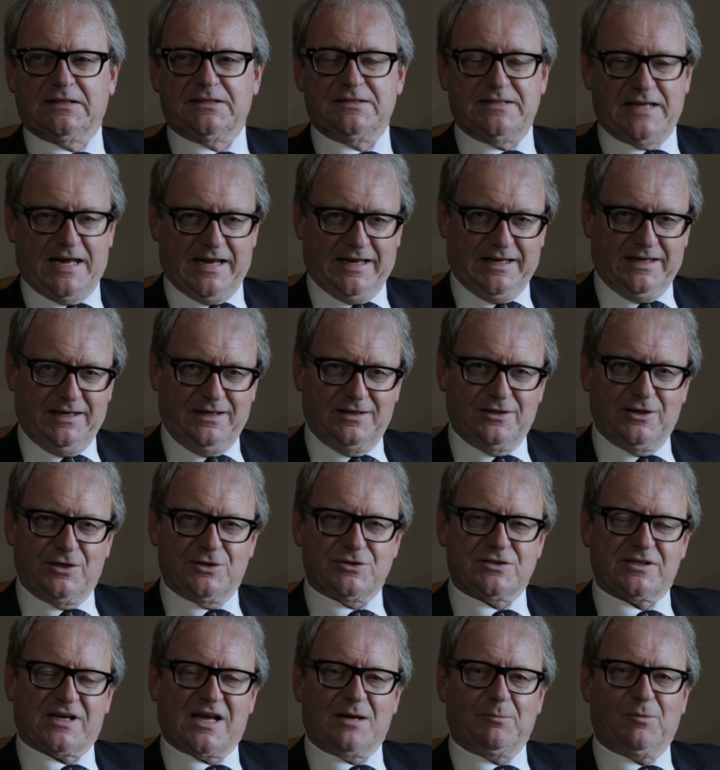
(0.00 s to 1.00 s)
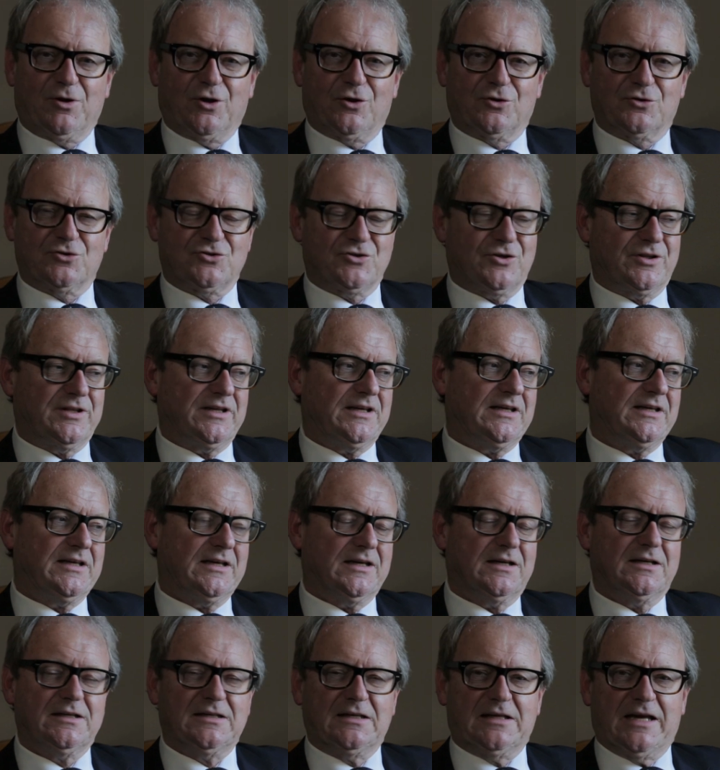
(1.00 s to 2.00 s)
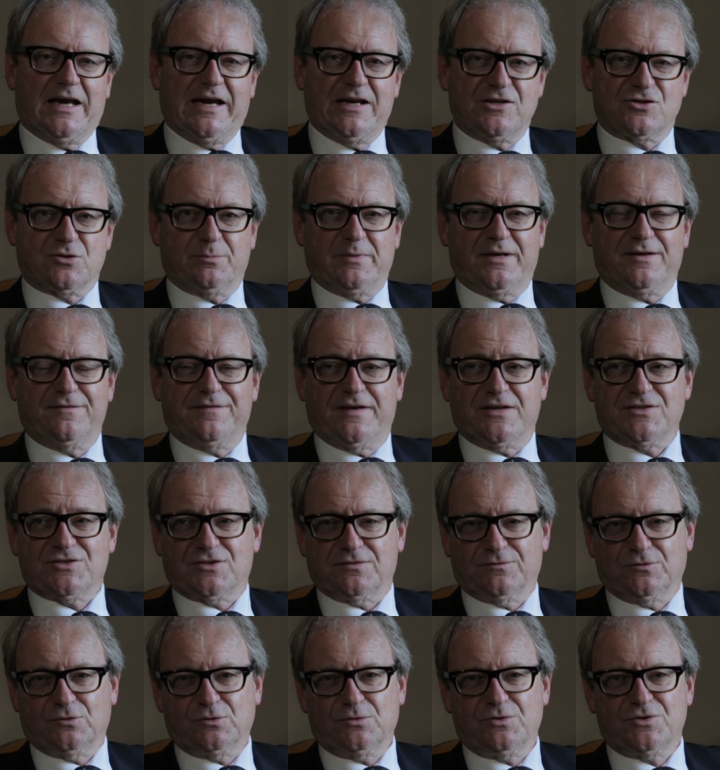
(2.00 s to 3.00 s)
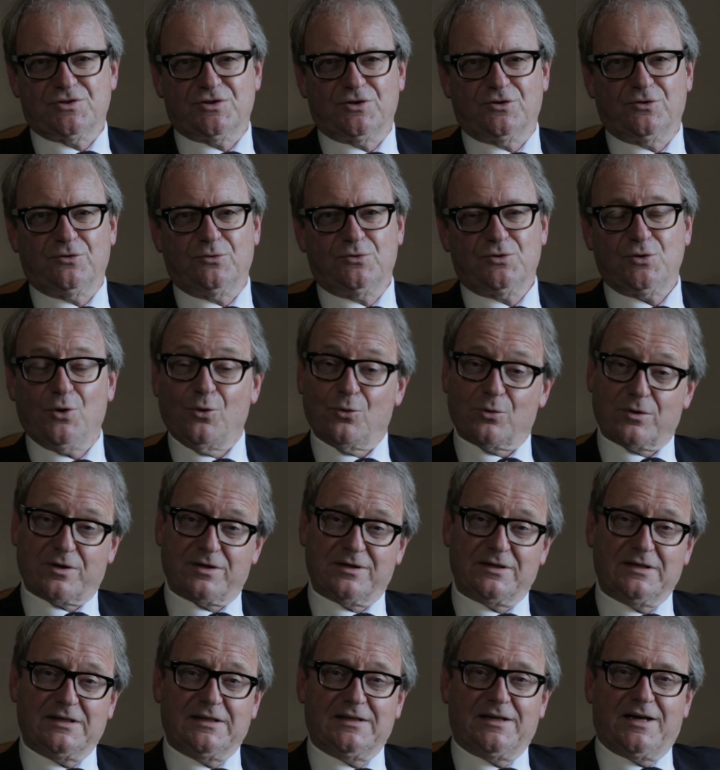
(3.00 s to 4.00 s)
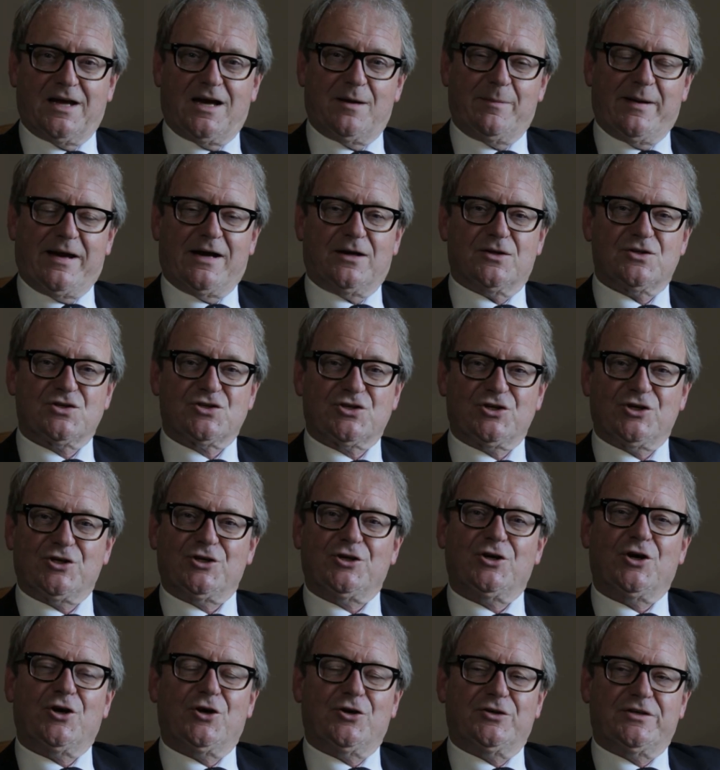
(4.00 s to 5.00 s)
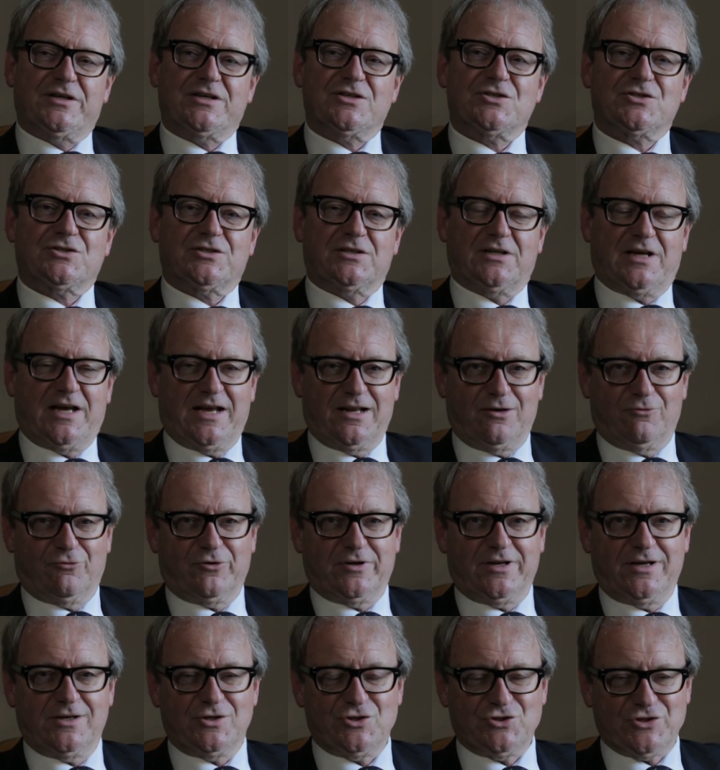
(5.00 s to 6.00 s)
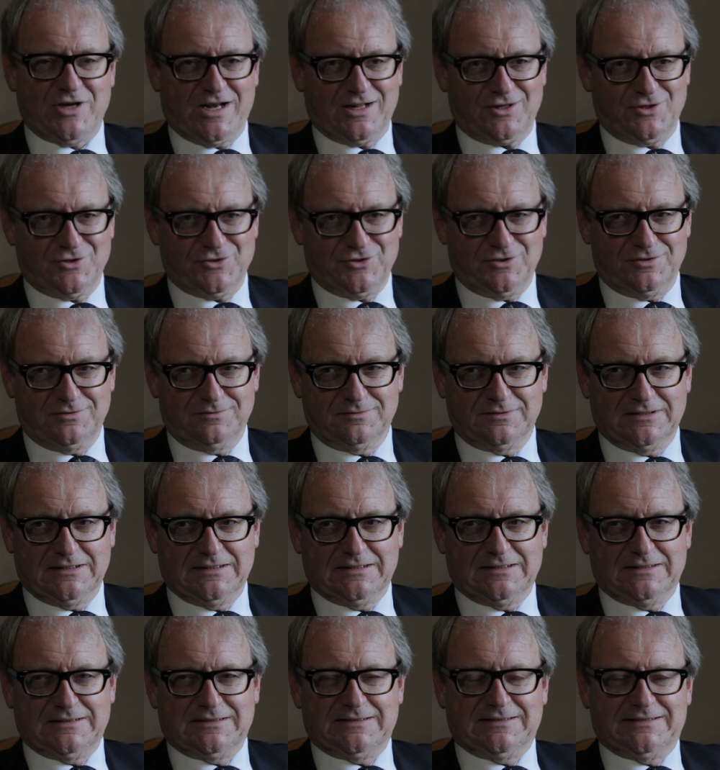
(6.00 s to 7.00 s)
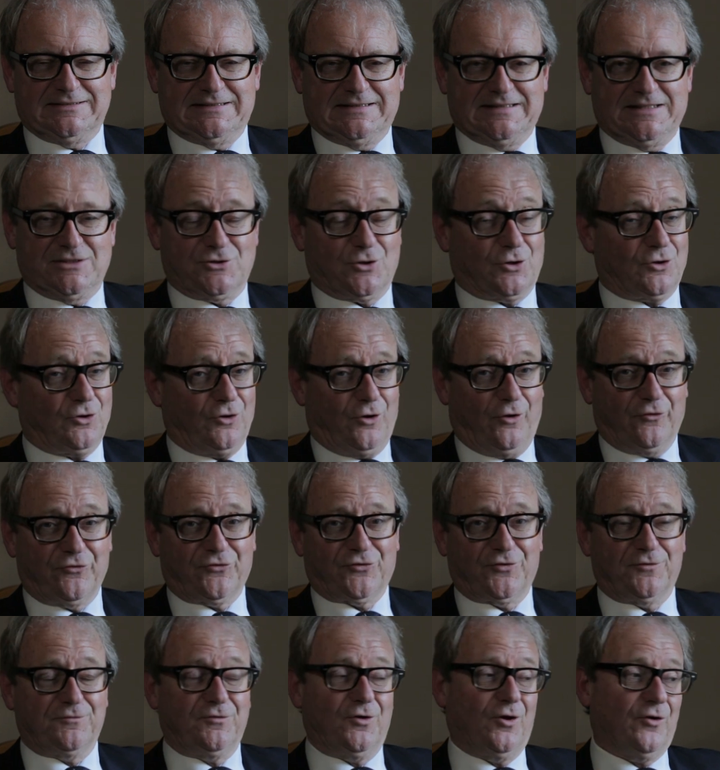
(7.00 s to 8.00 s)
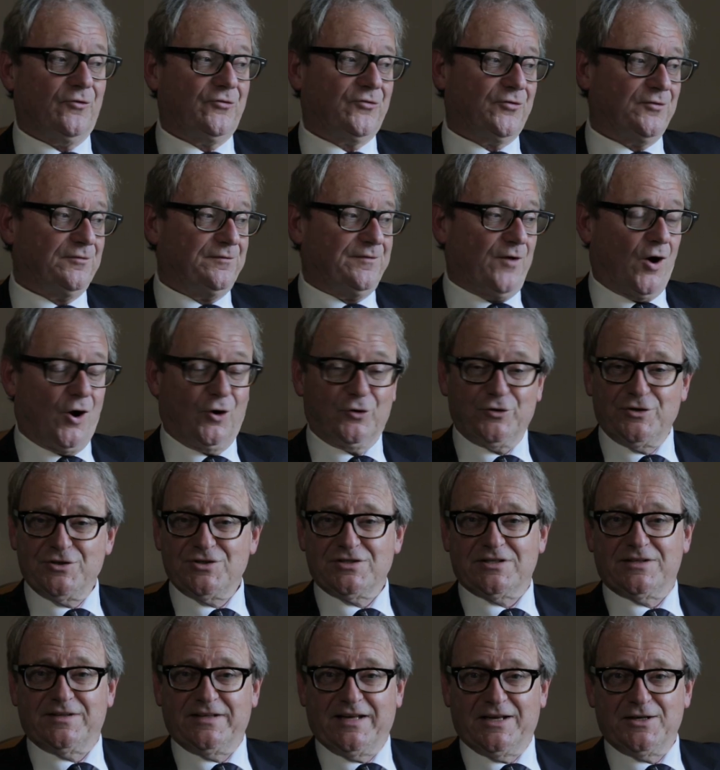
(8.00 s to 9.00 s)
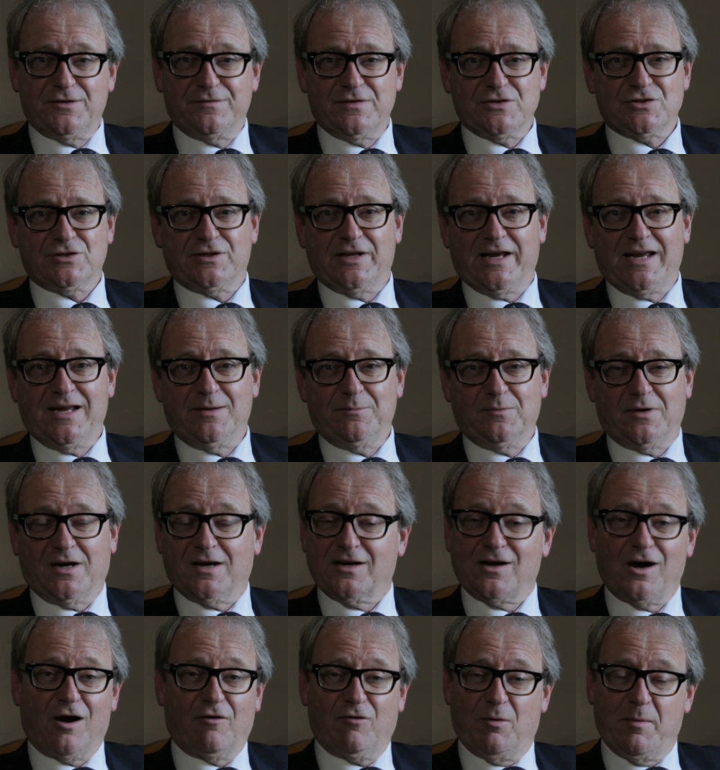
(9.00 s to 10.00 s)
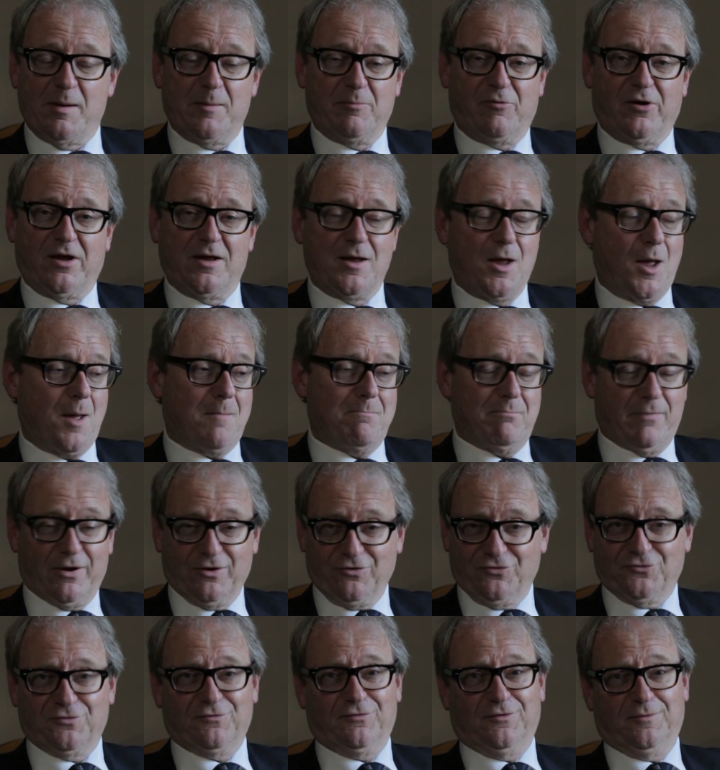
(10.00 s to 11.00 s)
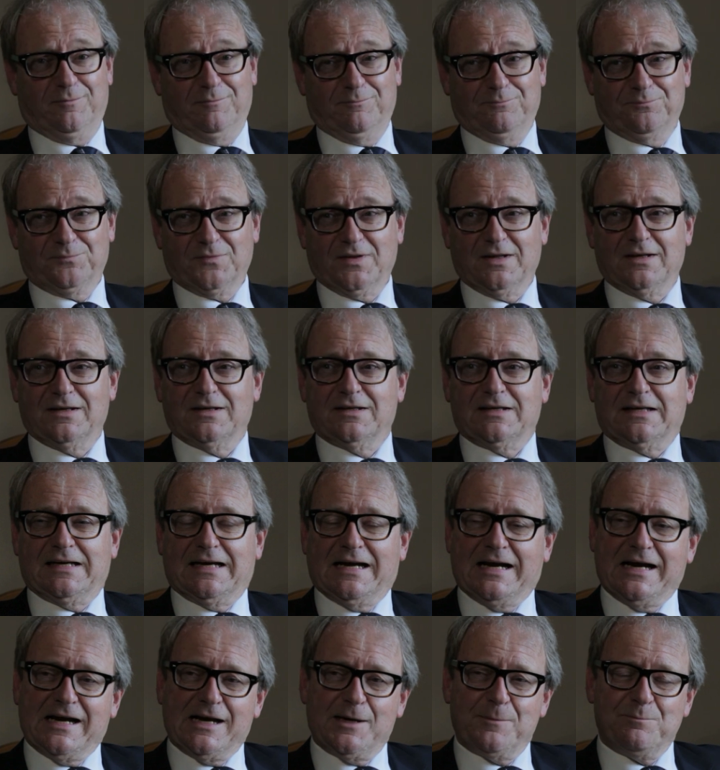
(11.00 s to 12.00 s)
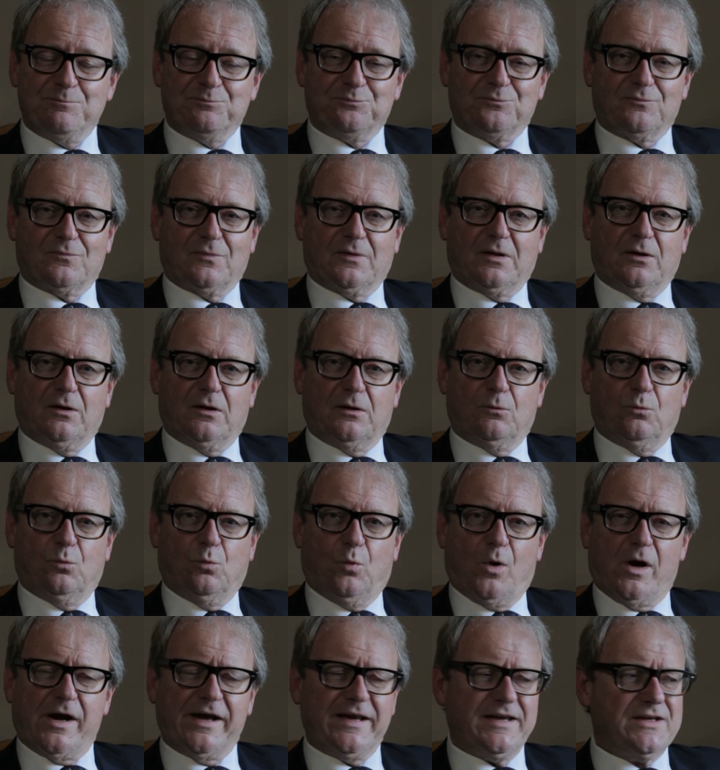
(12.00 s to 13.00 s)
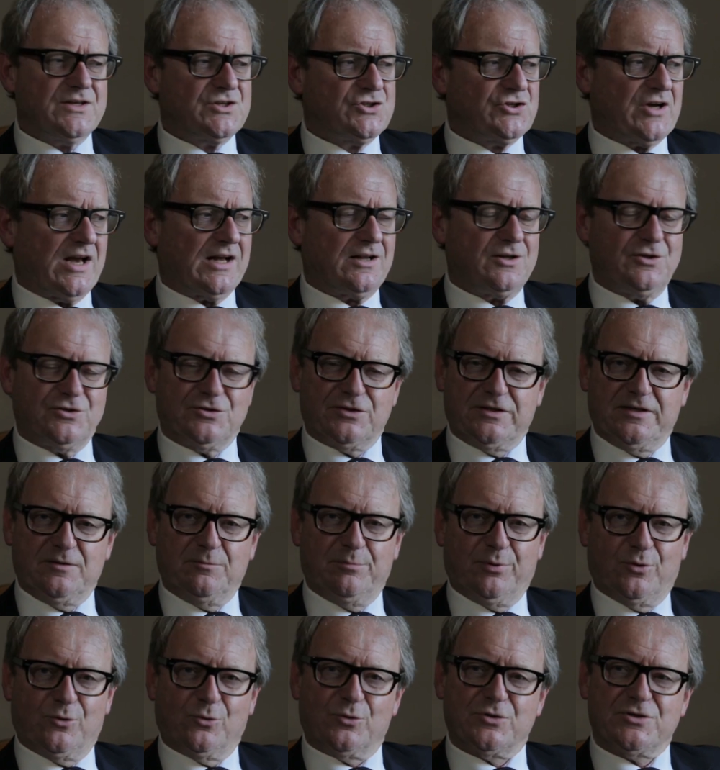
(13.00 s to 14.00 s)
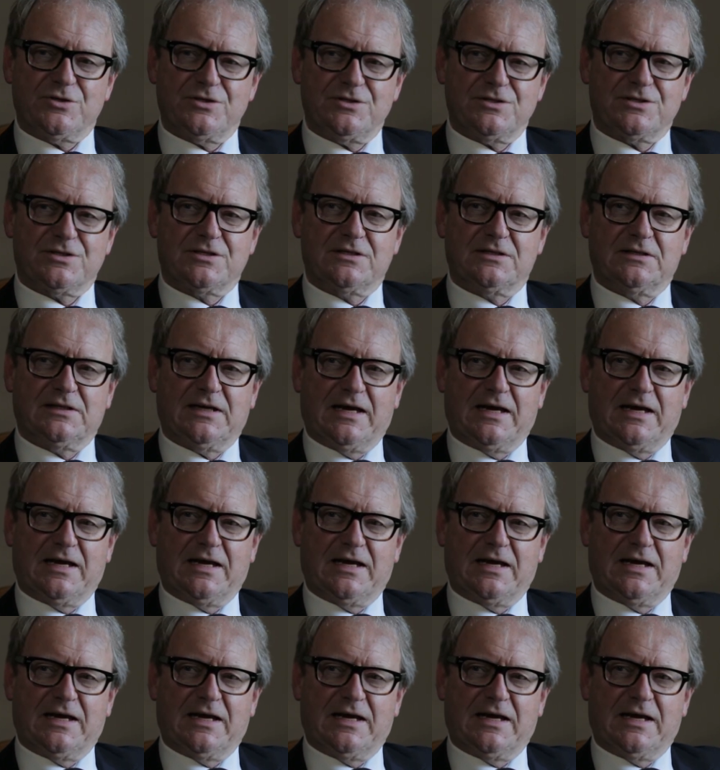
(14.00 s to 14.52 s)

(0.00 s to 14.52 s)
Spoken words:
day to come along to the Haslemere Festival to talk about Sir Ernest Henry Shackleton. He's got lots of honours at the end of his name. I can't remember most of them. Why is Shackleton important?